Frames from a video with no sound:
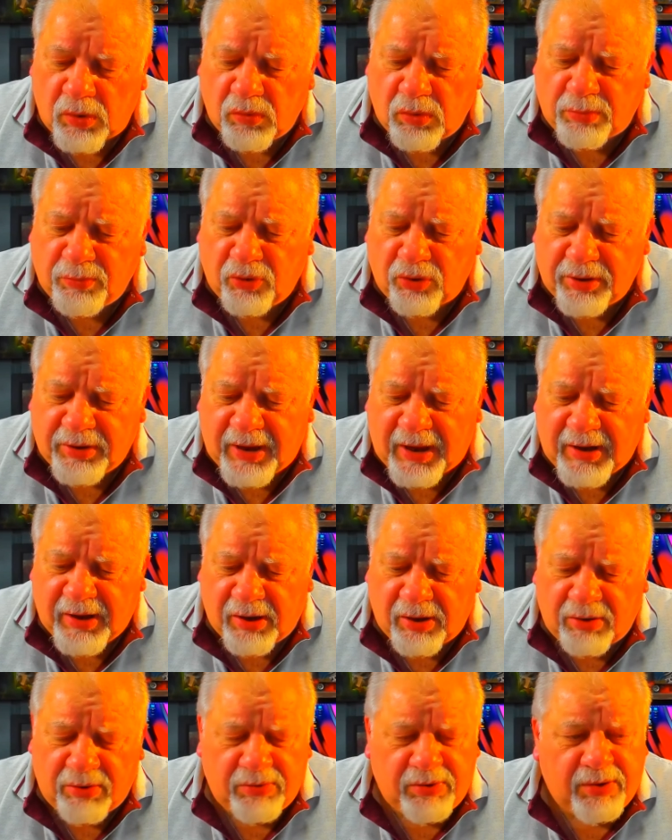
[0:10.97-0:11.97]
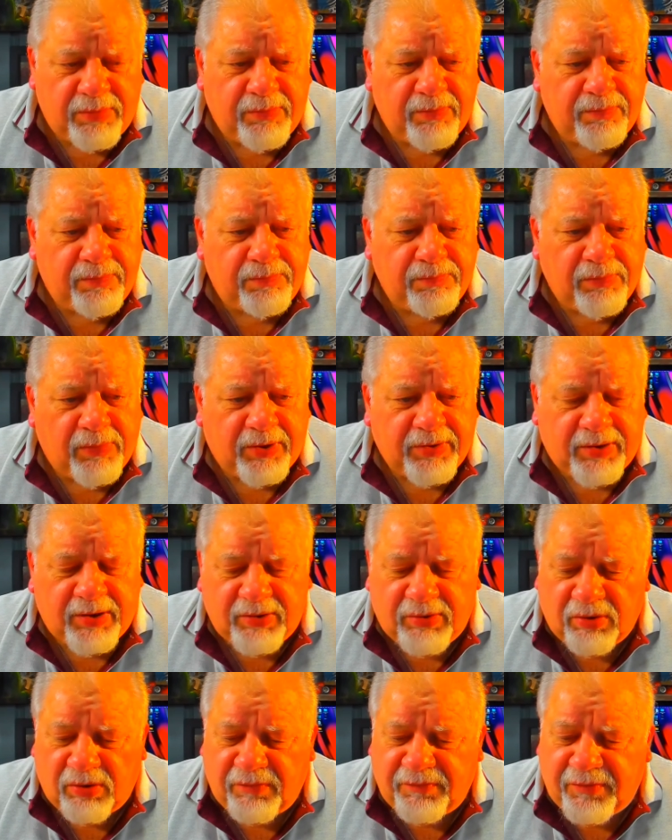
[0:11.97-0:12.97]
One more day to go, and the month
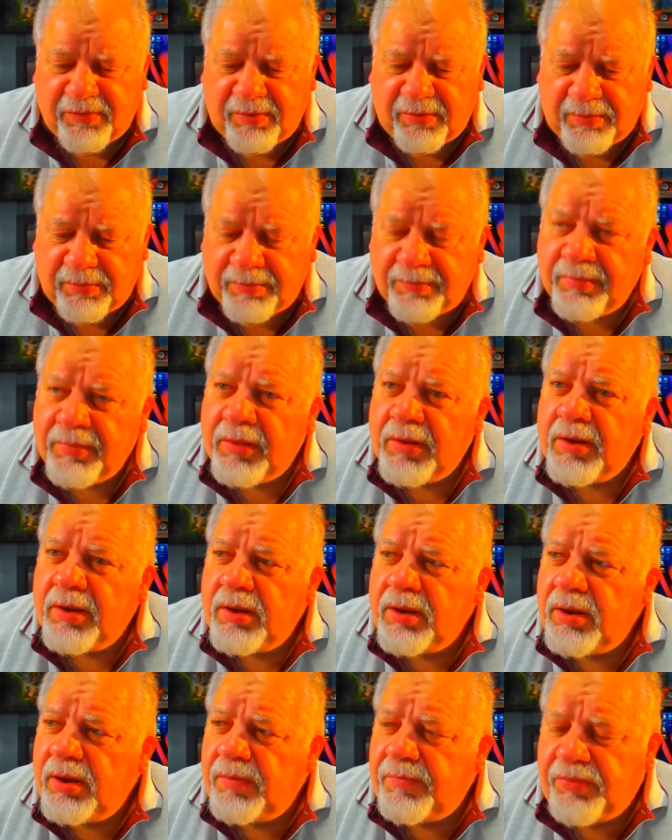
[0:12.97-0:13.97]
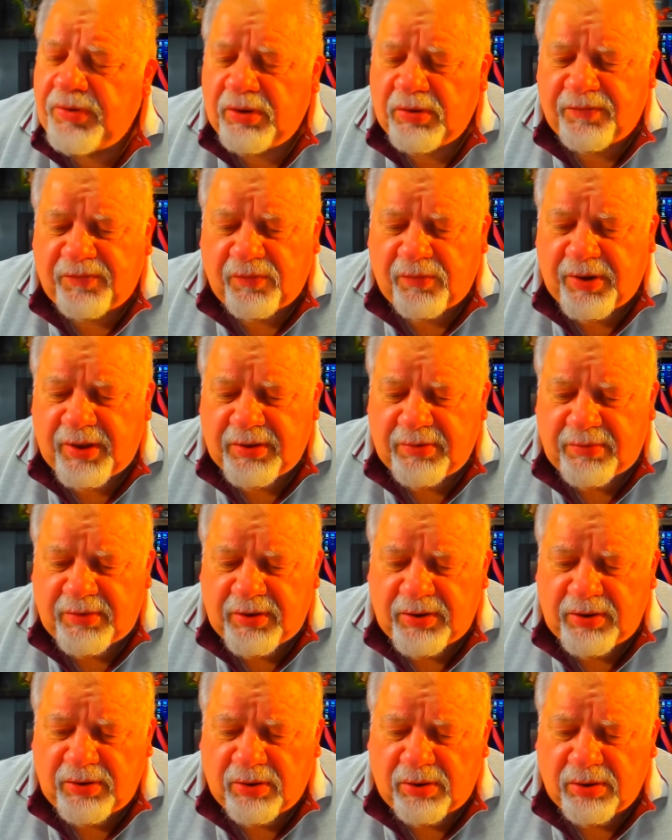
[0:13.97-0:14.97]
is over. Beautiful weather in
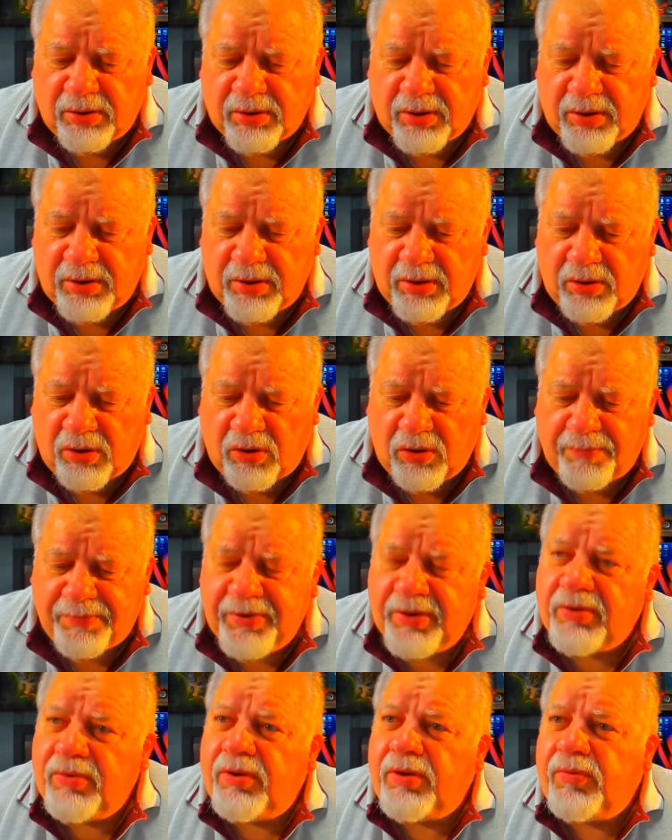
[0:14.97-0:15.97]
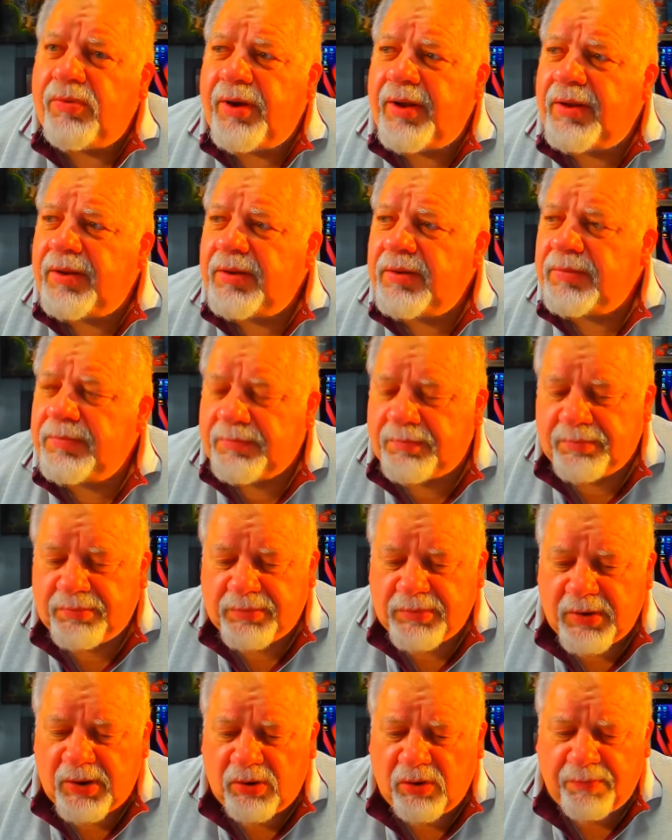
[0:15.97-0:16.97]
New York. I hope you're doing well.
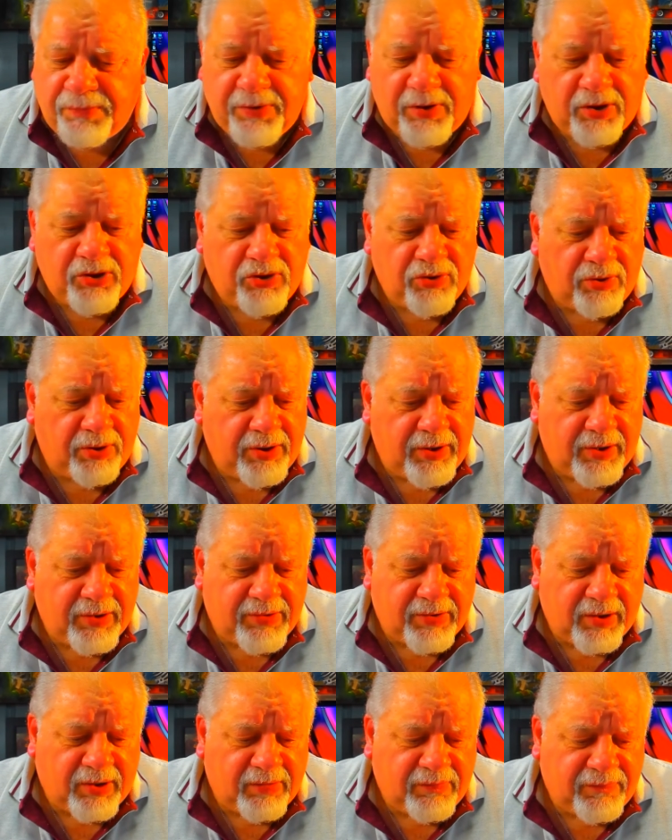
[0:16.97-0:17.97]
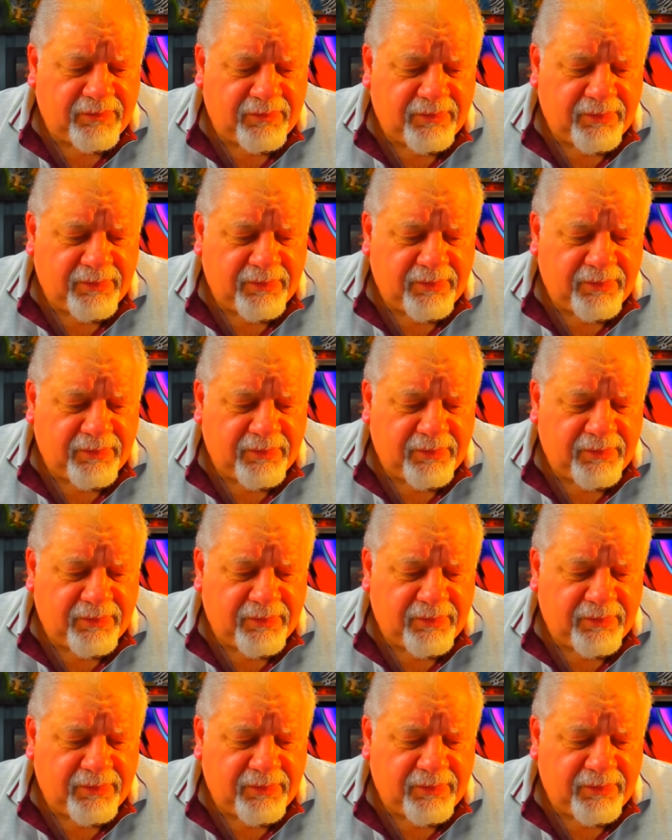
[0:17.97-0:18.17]
Hope you're enjoying yourself.